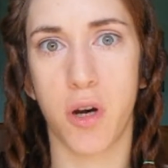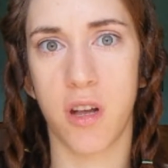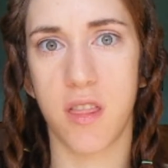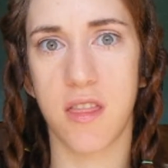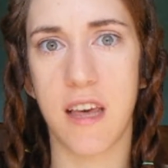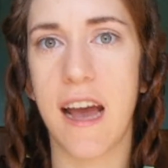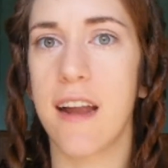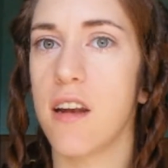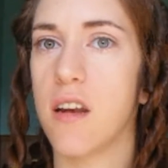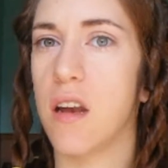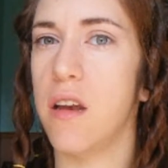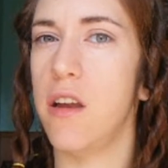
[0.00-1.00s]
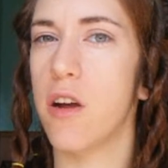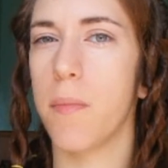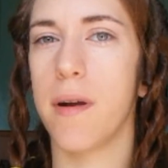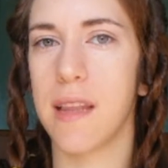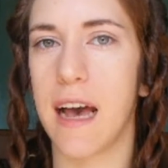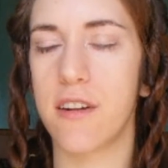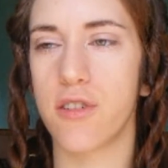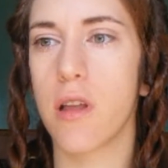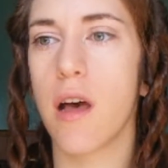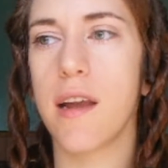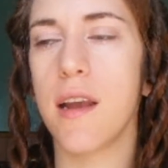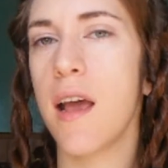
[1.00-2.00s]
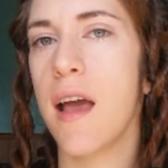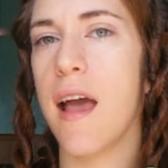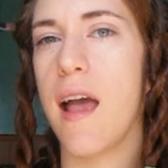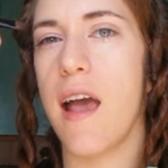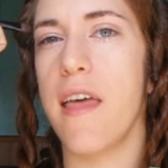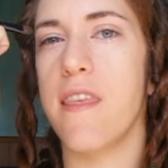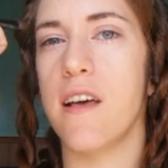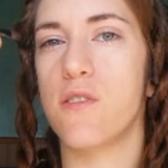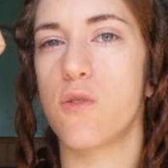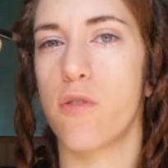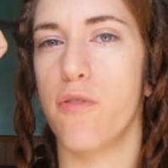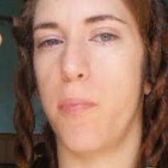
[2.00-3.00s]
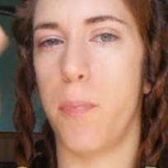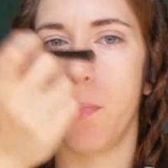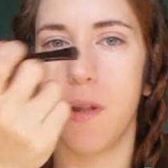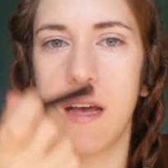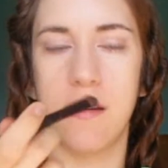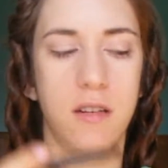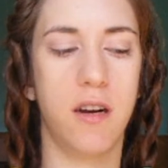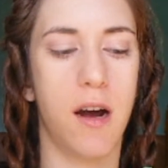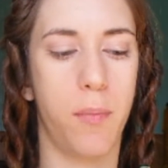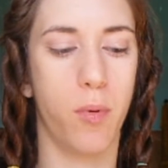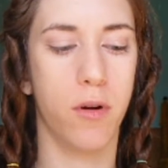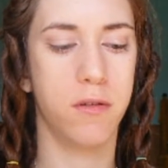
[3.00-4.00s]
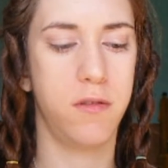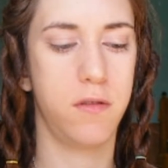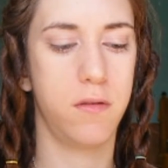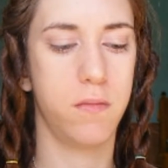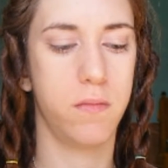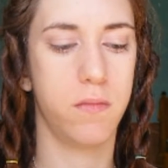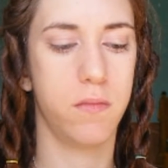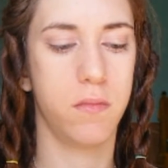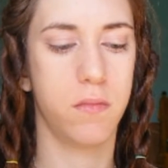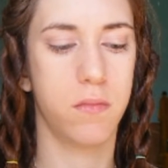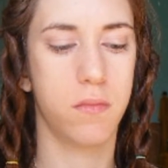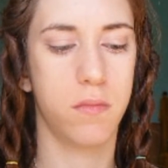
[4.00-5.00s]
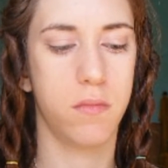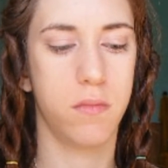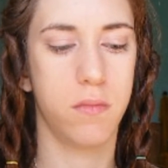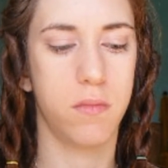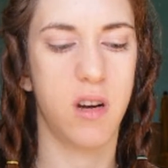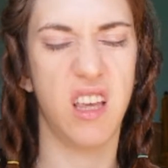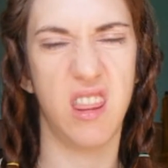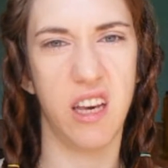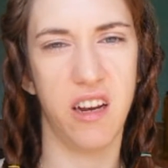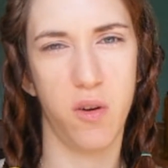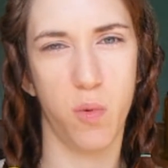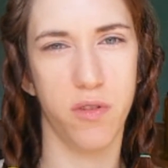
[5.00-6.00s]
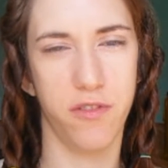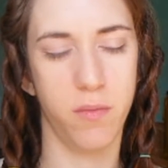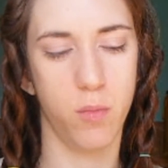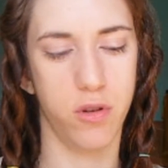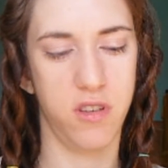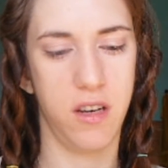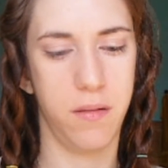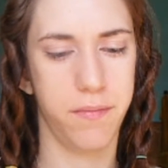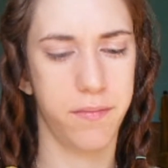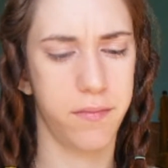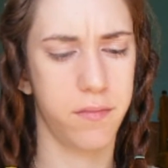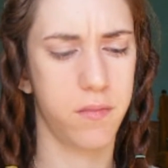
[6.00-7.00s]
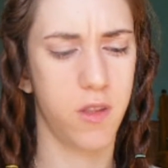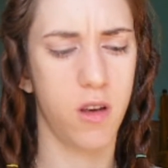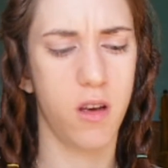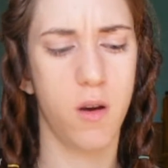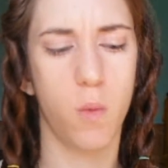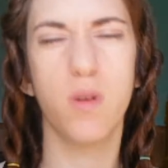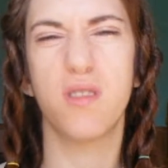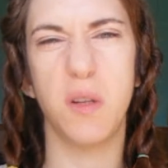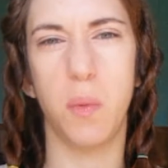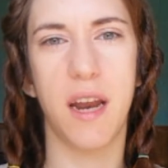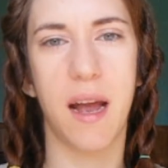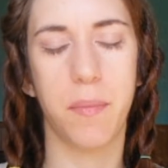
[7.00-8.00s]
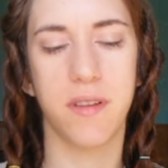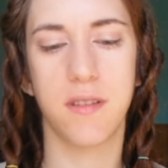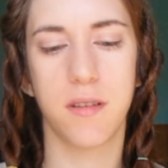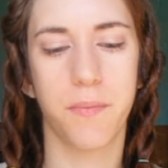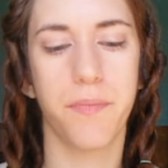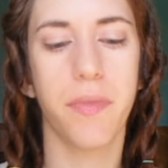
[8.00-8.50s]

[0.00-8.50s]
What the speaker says: put that near my lash line and then sort of blend it upwards. I think. We'll see. We'll see what happens.